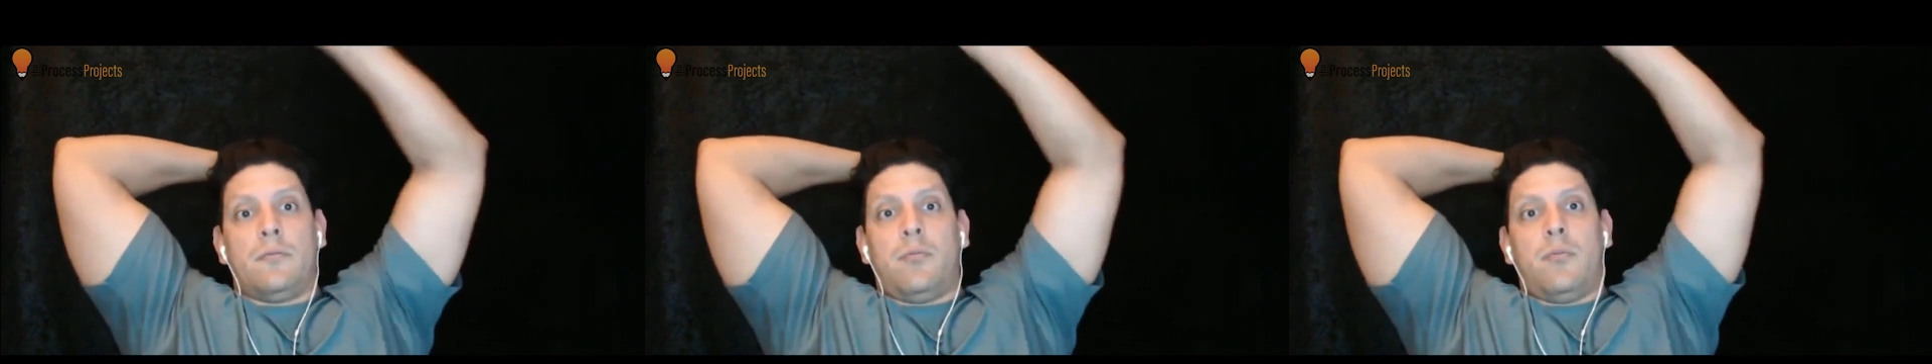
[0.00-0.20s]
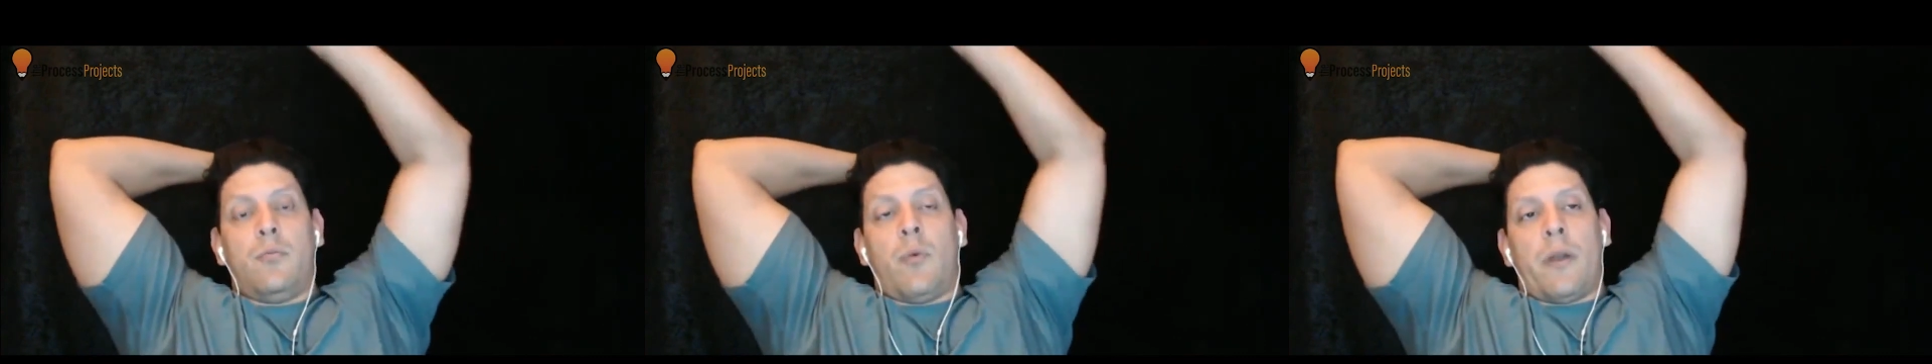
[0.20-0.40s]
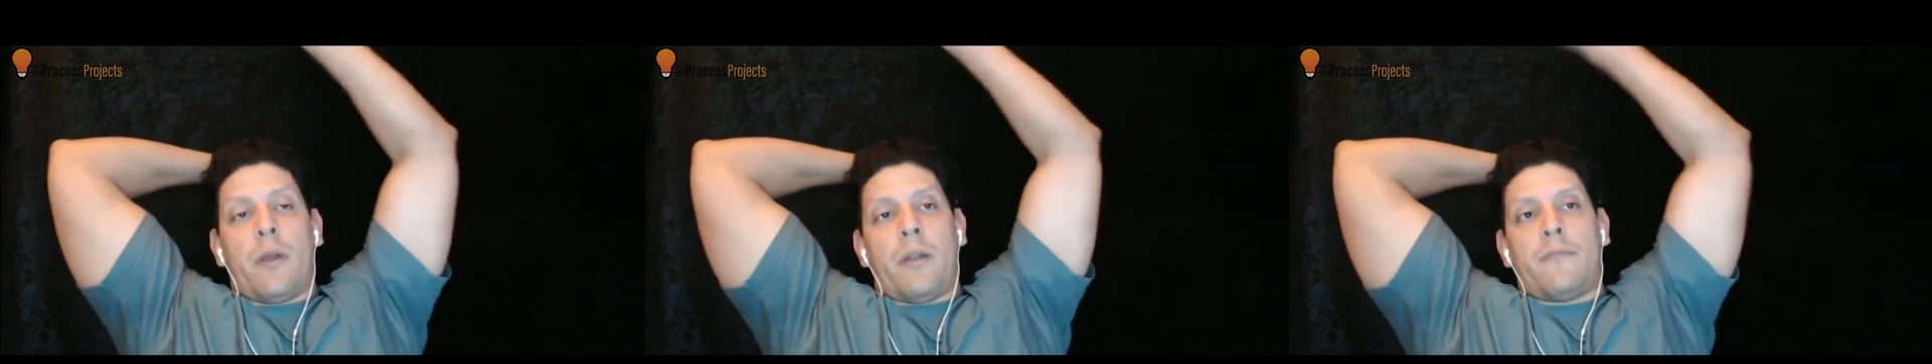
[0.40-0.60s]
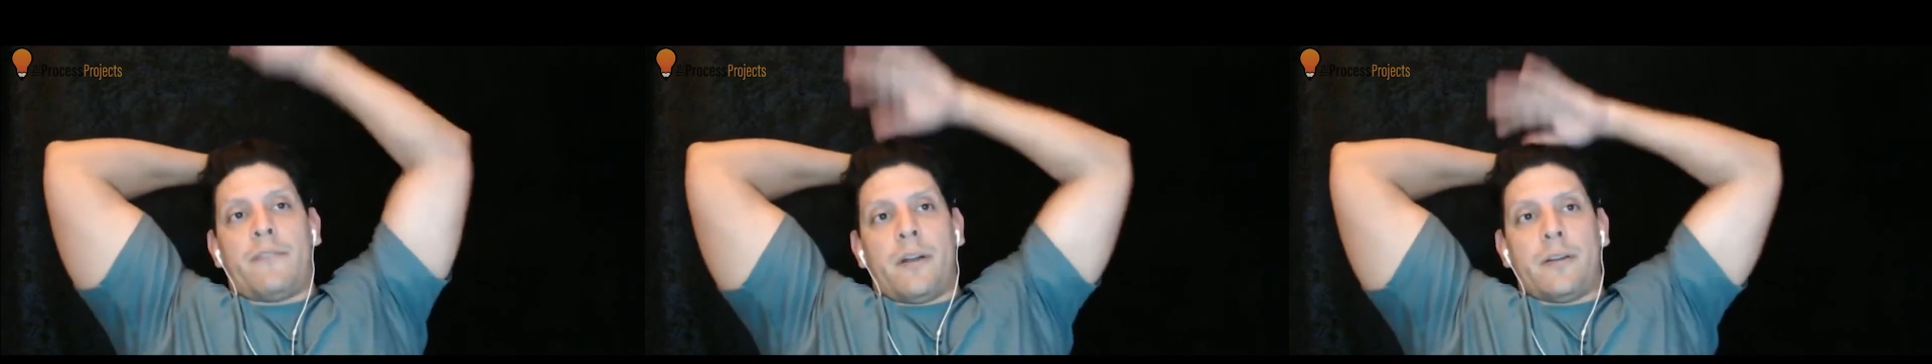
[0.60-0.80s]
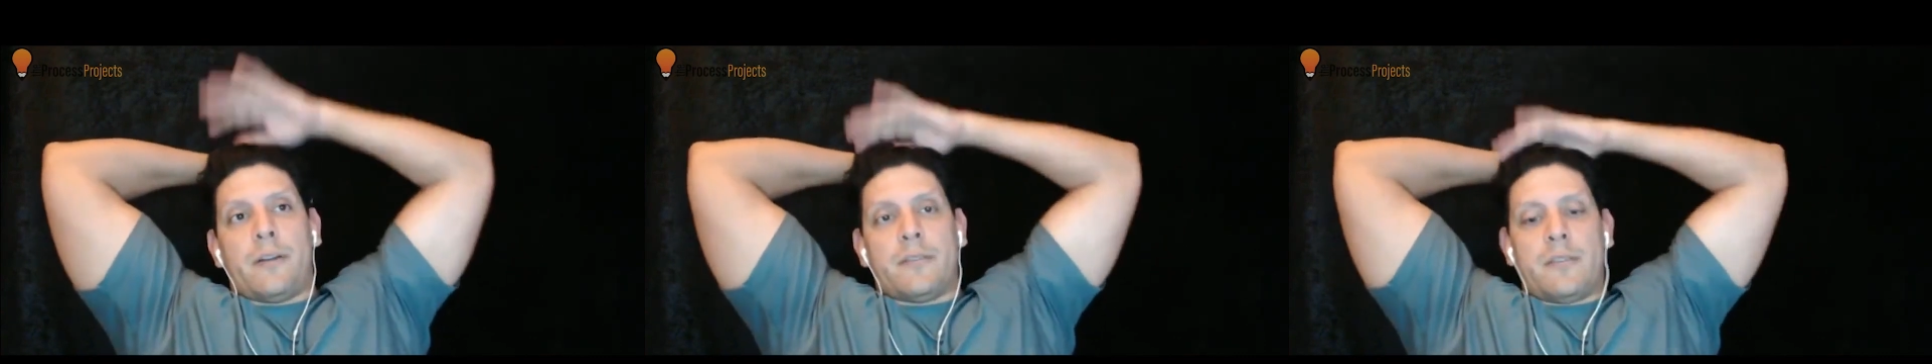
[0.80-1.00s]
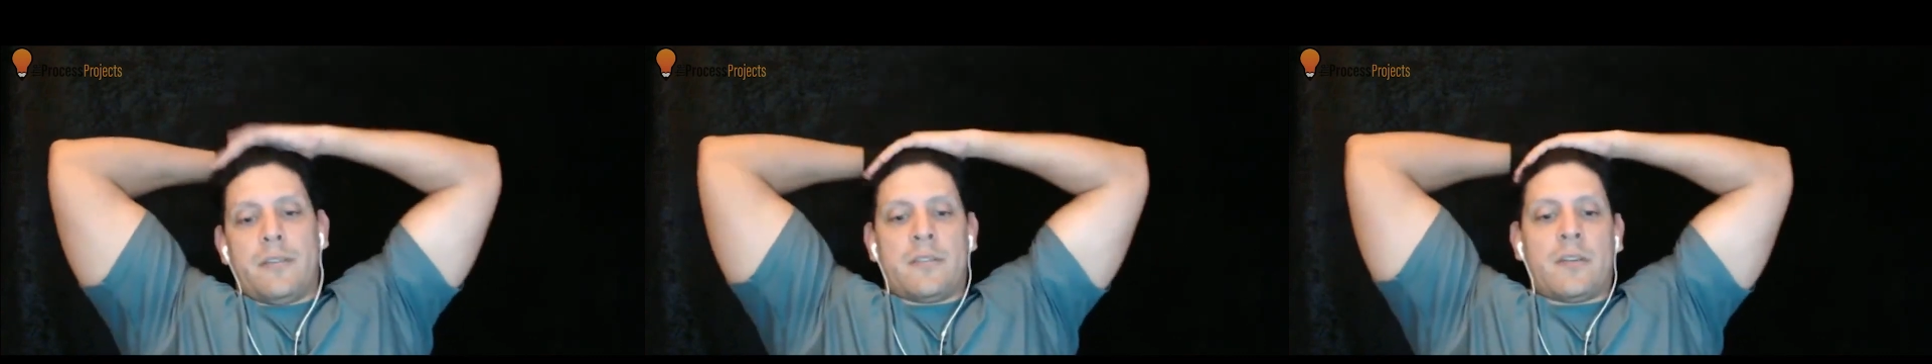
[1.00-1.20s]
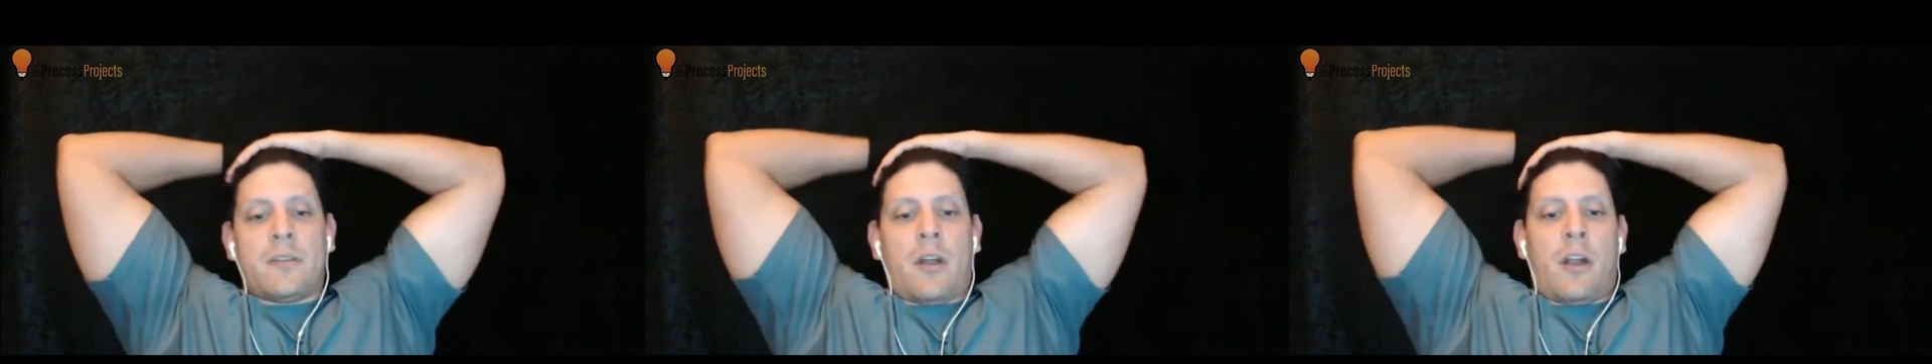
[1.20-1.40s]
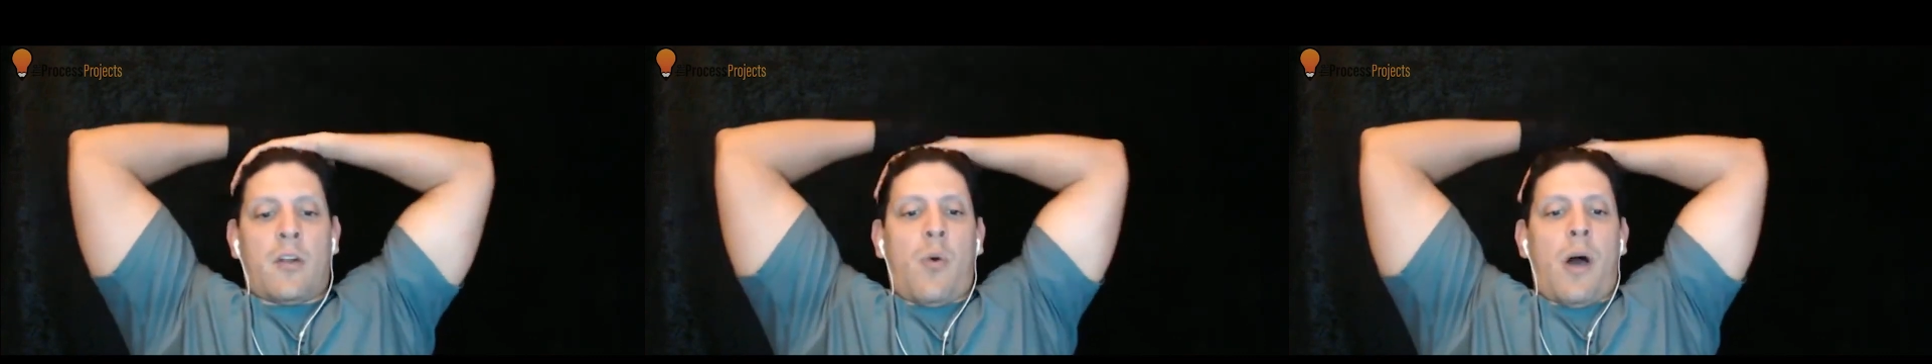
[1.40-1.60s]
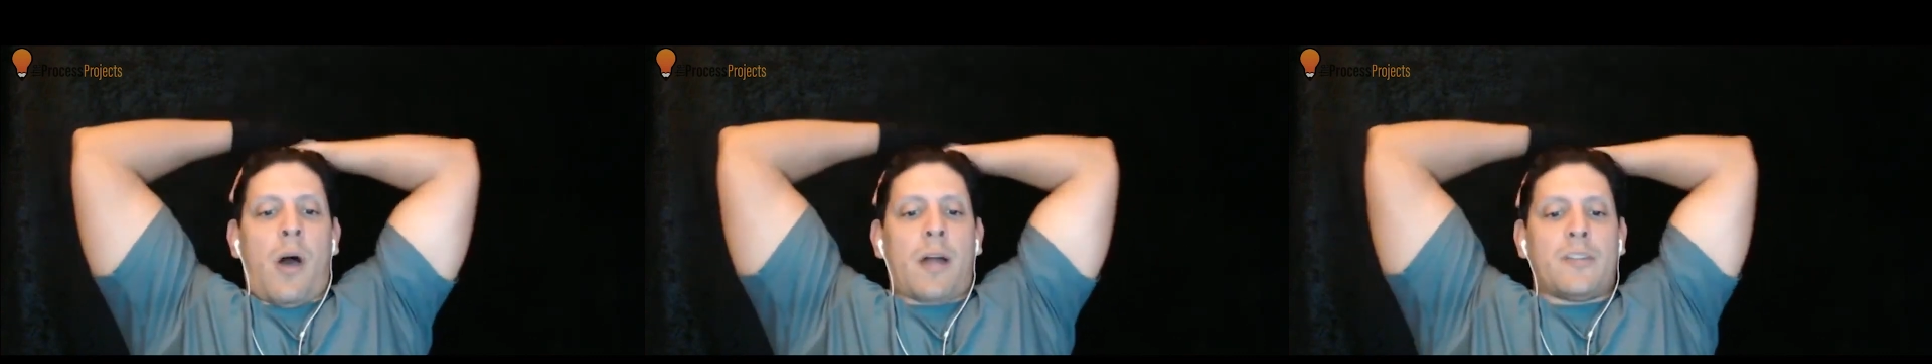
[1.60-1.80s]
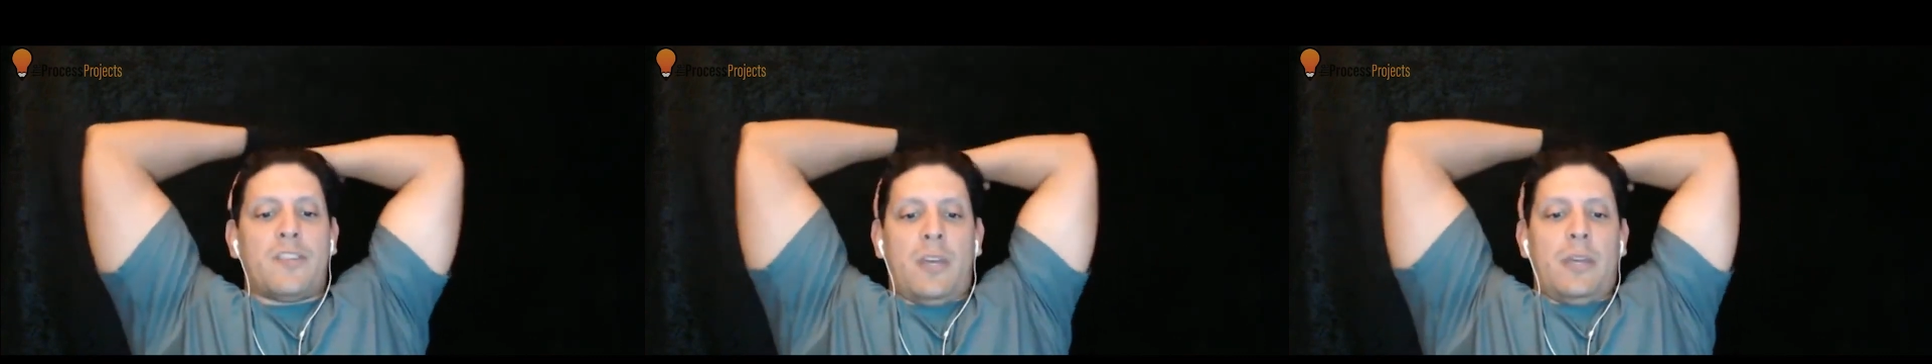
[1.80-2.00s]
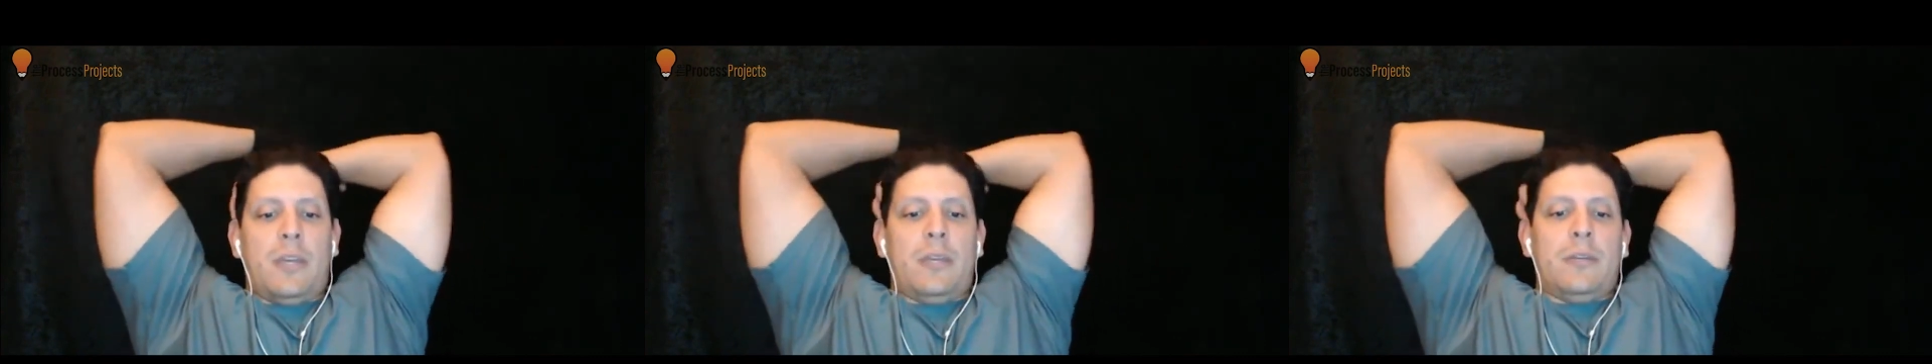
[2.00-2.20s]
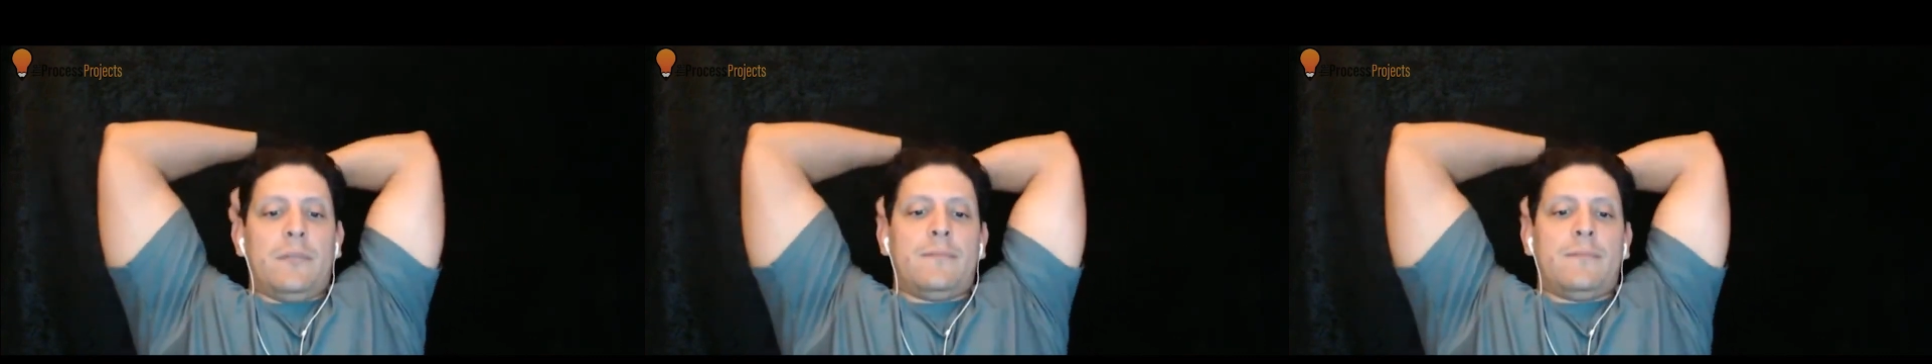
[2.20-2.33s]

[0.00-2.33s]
whatever else's are watching.